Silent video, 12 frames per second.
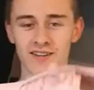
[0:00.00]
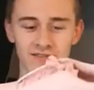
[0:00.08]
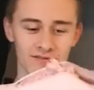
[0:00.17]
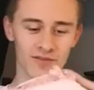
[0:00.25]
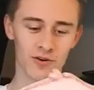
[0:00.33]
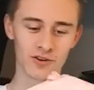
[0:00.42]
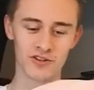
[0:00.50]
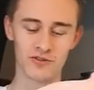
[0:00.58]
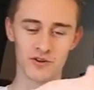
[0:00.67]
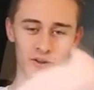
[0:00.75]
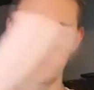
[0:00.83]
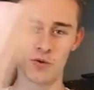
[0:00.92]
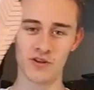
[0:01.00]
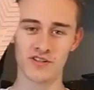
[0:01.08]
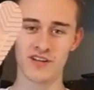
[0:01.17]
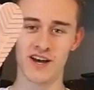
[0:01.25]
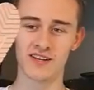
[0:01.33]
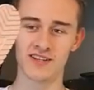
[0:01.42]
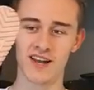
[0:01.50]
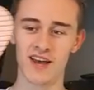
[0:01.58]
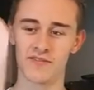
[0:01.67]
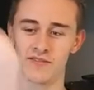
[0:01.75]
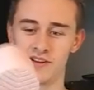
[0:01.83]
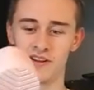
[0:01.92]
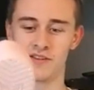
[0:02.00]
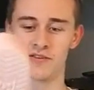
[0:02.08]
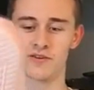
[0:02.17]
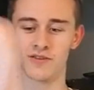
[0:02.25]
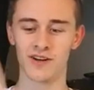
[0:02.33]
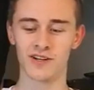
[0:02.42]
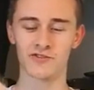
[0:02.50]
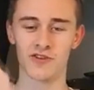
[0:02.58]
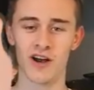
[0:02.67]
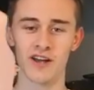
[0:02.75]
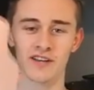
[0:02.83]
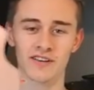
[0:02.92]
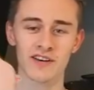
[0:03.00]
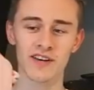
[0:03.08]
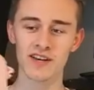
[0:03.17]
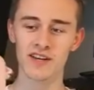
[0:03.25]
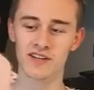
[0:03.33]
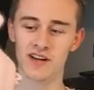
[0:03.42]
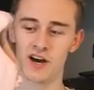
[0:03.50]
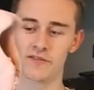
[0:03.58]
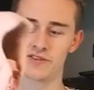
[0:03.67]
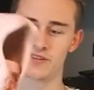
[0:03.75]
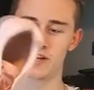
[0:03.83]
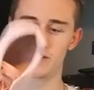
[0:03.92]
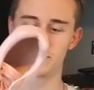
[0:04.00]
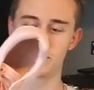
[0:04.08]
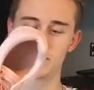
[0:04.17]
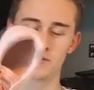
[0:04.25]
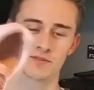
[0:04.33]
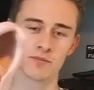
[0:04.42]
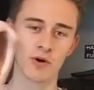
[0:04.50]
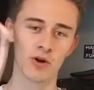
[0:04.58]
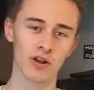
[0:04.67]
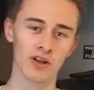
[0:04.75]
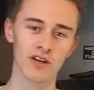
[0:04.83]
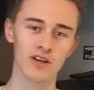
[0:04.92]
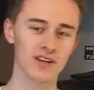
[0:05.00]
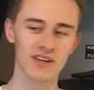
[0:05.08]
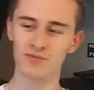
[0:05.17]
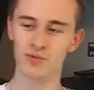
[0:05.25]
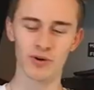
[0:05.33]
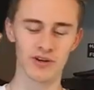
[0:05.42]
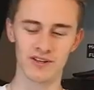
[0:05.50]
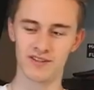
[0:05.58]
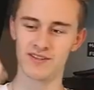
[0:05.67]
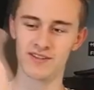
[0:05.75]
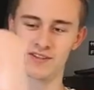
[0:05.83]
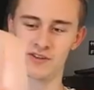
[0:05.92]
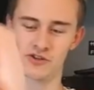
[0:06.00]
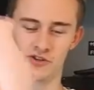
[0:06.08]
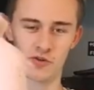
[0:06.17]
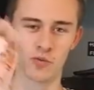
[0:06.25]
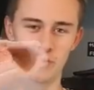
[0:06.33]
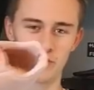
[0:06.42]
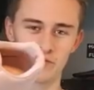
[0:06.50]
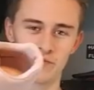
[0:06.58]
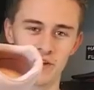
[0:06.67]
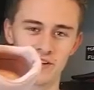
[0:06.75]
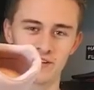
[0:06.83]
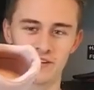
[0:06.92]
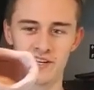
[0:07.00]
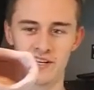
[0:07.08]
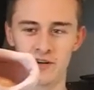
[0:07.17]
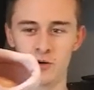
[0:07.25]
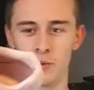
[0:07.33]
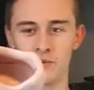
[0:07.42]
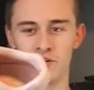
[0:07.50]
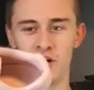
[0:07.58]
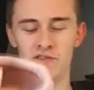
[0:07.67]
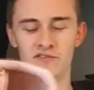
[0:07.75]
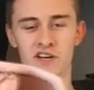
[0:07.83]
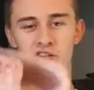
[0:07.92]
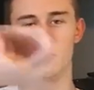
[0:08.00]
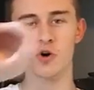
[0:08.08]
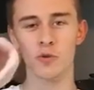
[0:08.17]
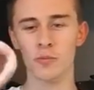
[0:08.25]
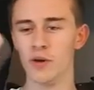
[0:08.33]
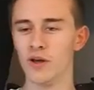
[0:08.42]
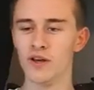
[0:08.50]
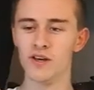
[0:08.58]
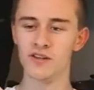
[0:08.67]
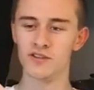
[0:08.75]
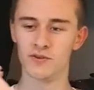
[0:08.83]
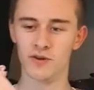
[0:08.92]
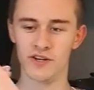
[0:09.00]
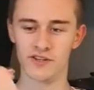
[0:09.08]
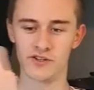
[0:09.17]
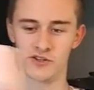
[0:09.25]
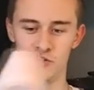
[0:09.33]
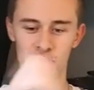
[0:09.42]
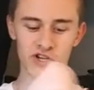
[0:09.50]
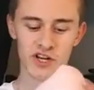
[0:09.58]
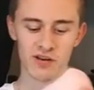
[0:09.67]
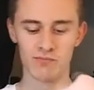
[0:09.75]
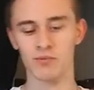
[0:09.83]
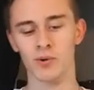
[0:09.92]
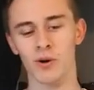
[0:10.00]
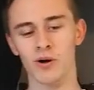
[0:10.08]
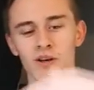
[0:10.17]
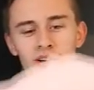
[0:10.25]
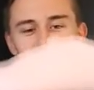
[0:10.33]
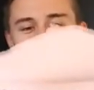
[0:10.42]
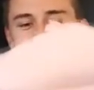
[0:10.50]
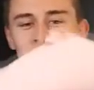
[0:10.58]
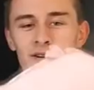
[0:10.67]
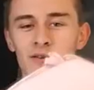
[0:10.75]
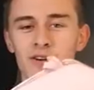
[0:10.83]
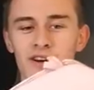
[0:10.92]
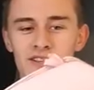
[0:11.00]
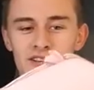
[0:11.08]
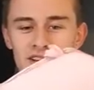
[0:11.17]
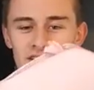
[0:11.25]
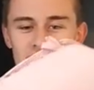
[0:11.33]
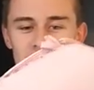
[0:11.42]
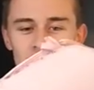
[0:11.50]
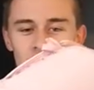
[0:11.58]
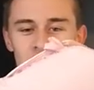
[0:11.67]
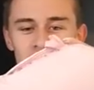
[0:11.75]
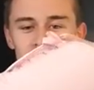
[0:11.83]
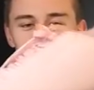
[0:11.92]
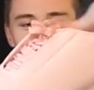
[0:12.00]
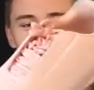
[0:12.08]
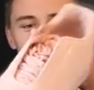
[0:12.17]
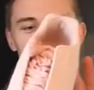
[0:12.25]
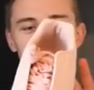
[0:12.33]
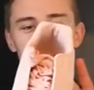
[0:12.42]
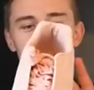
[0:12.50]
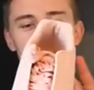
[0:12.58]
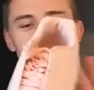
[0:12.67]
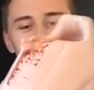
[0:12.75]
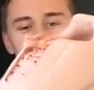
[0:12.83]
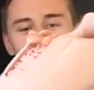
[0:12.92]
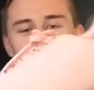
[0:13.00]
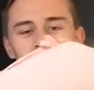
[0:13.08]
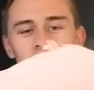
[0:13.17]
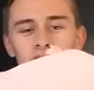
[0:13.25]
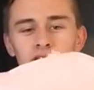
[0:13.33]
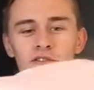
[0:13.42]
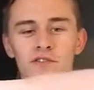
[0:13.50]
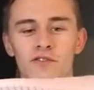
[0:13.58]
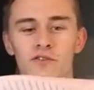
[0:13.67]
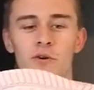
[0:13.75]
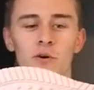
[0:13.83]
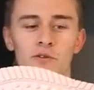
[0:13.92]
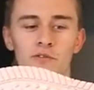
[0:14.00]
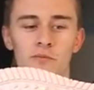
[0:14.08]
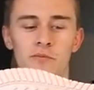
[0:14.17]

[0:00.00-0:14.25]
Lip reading: Unfortunately, they only had one size left, and I thought, well, I'll try it. It's half a size too small, but they're just a weird fit. You need to go with half a size up. So it's such a shame, but it's a quite nice silhouette, I think, and the colour's just awesome.